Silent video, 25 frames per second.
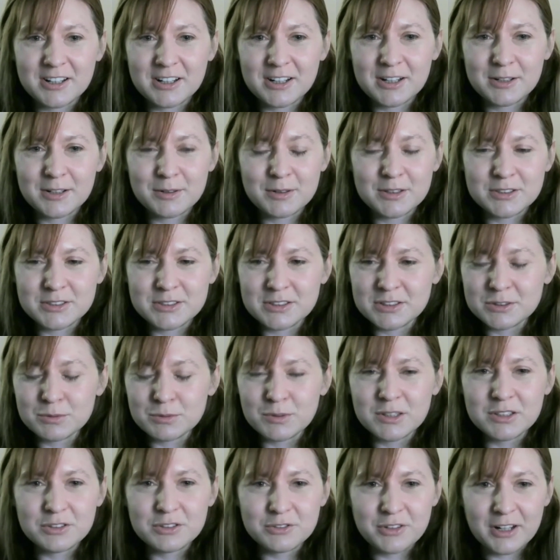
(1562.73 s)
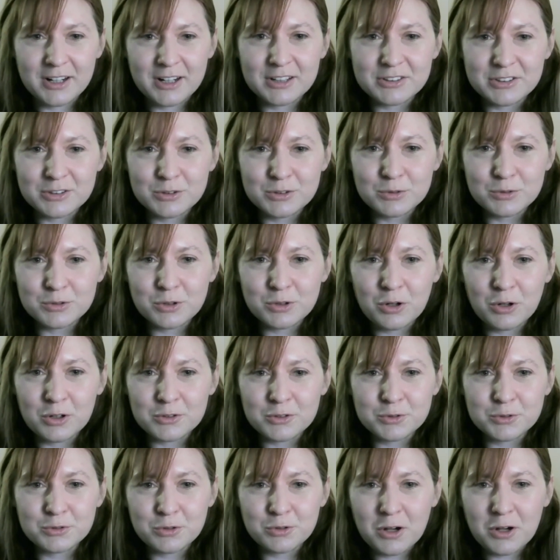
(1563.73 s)
it's really dirty to
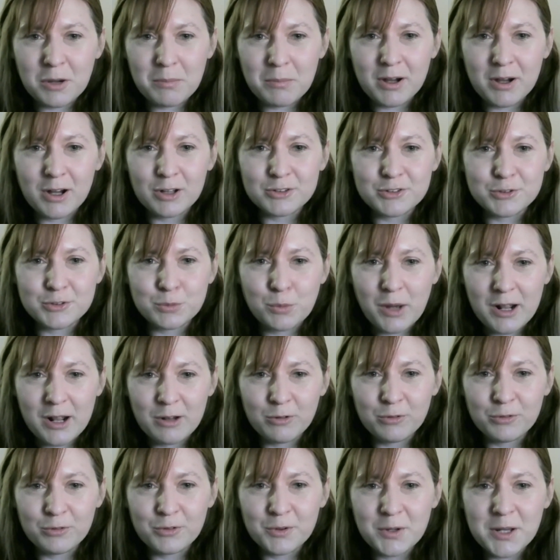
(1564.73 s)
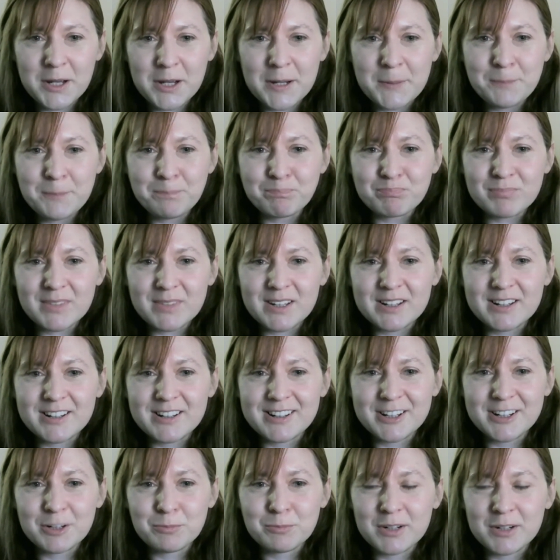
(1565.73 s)
talk about wealth.
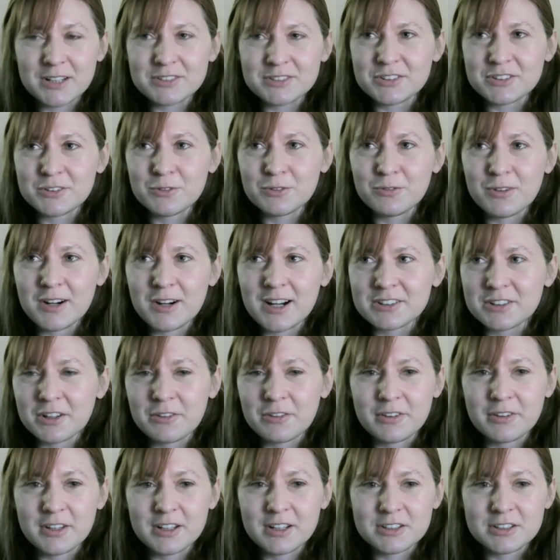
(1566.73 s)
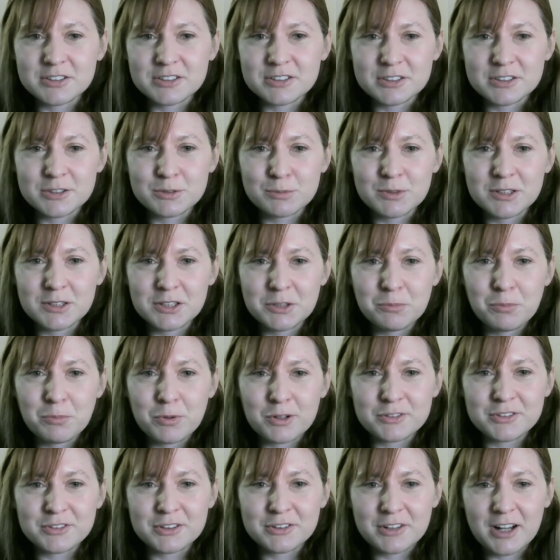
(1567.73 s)
But in fact, I think it's really
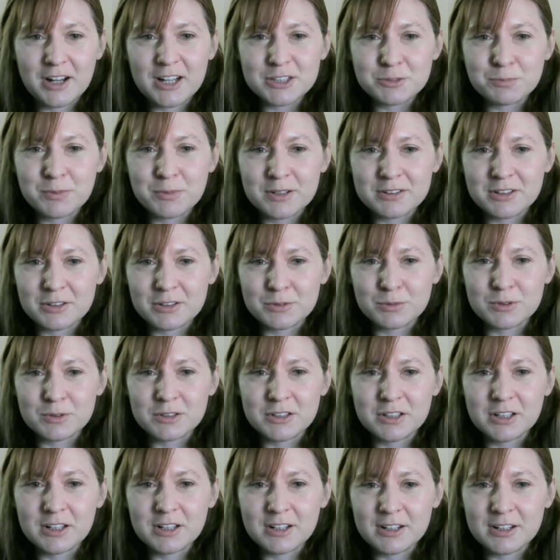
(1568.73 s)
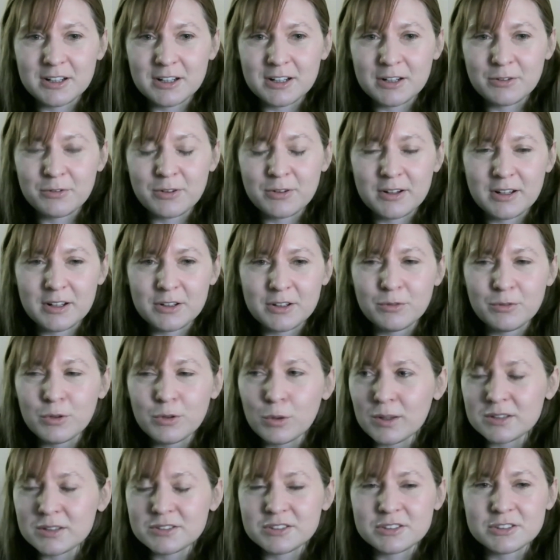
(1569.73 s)
important aspect that really
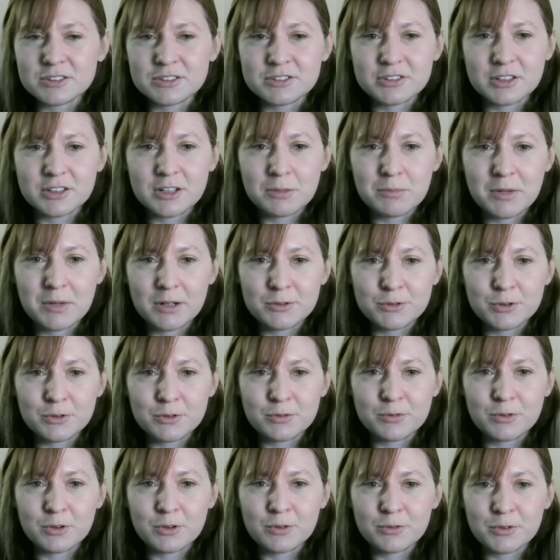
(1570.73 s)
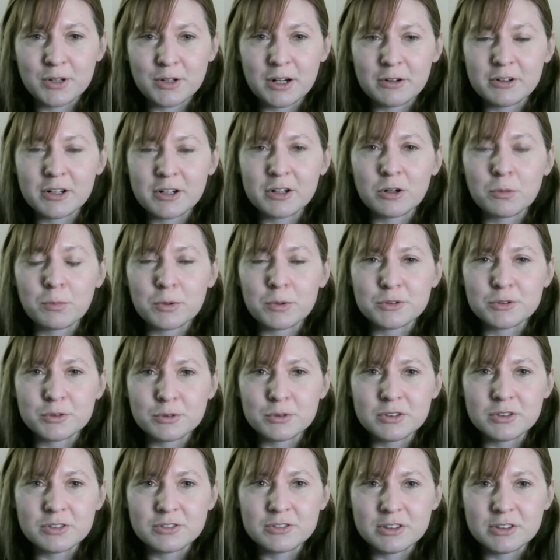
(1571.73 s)
influences the amount of career
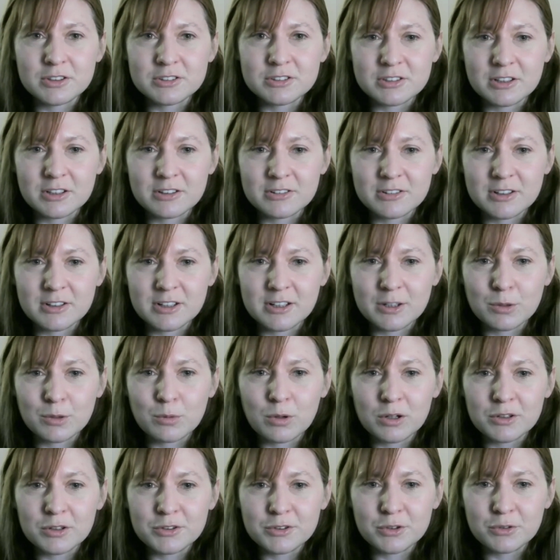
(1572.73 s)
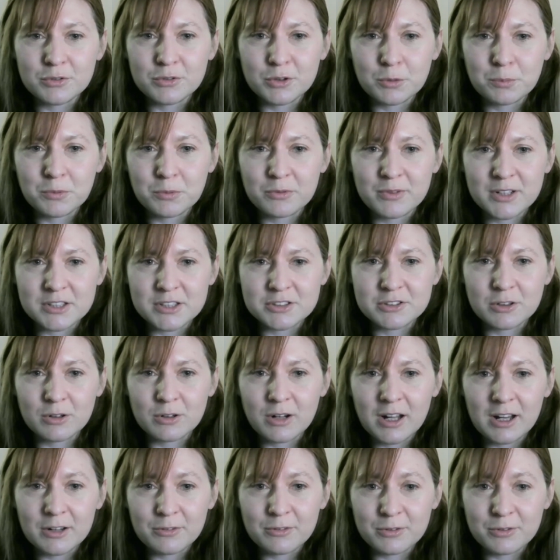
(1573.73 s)
opportunities and the quality of your professional
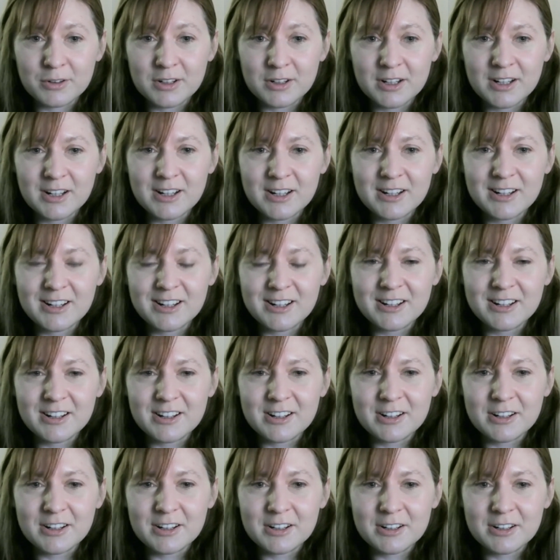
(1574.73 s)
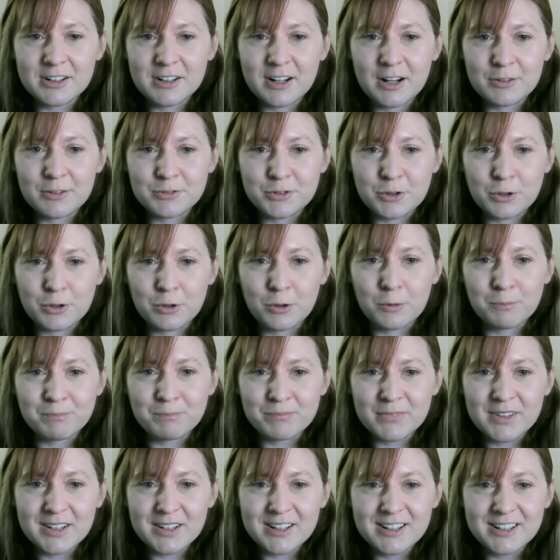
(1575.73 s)
life. After all,
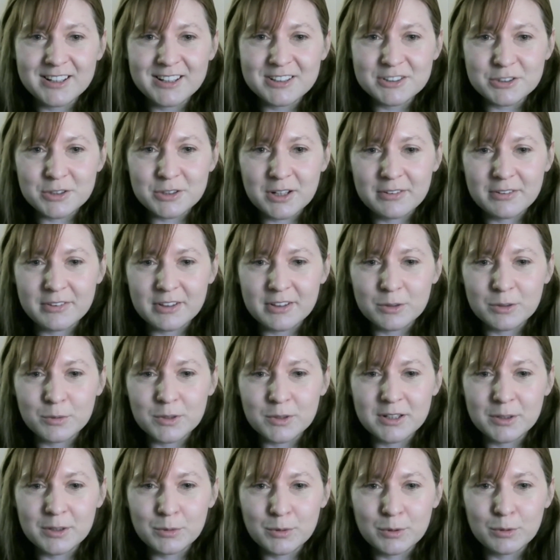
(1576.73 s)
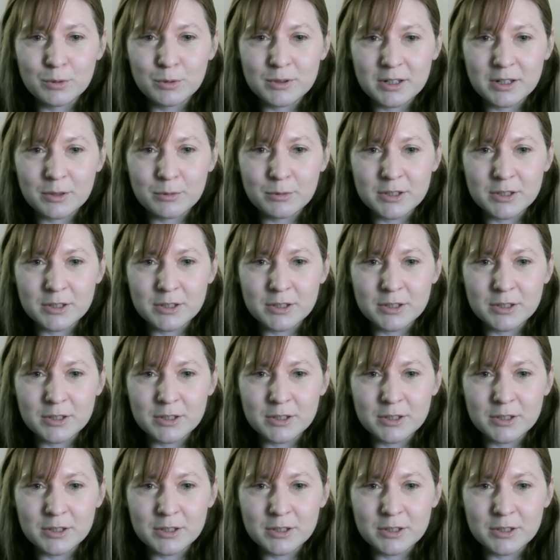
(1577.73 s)
so I think we will agree